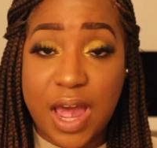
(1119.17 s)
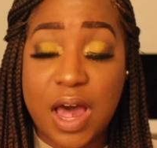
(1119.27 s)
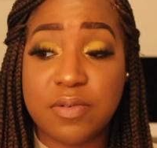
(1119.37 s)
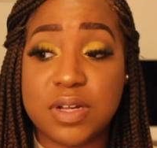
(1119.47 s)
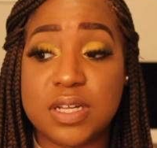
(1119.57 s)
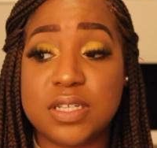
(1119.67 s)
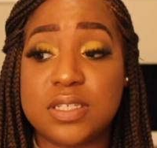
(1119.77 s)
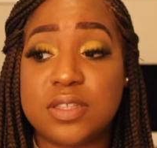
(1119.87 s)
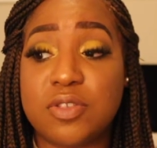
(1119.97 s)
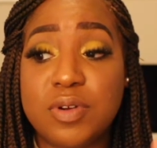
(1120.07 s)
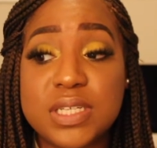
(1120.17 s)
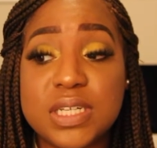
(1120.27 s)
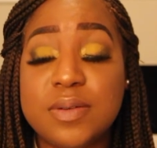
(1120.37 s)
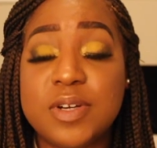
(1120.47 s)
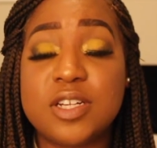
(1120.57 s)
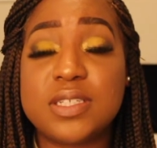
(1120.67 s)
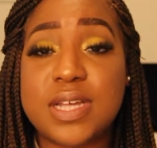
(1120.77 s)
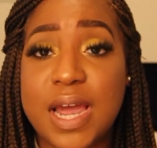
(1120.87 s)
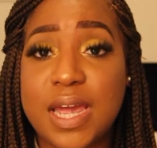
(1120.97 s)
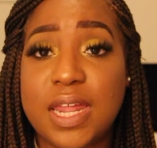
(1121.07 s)
I was 3 centimeters
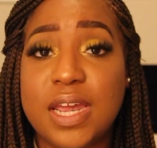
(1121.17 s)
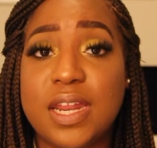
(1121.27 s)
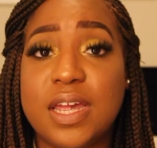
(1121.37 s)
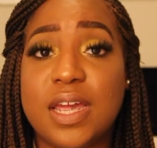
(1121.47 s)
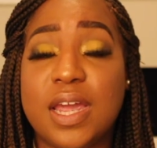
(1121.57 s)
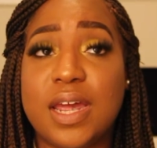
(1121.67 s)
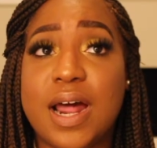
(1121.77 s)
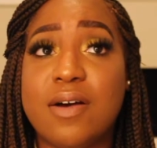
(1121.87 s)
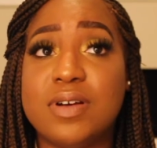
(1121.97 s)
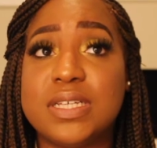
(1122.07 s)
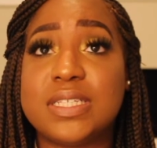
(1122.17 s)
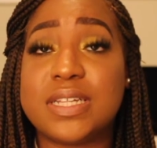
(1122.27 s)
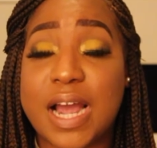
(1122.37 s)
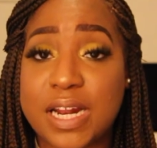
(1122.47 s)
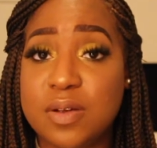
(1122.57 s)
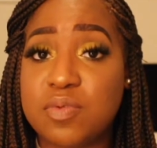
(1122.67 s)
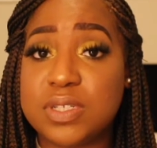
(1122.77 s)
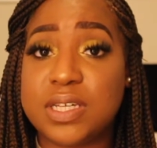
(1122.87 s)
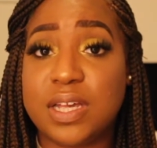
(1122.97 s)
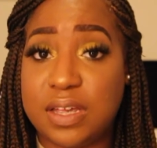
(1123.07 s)
dilated and I was
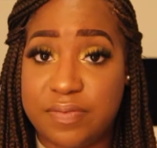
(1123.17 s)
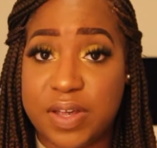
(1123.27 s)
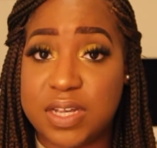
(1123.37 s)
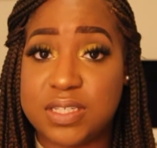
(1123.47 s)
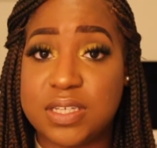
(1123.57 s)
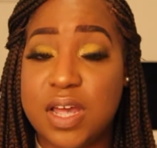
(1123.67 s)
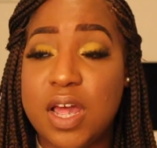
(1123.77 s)
90% E-phase.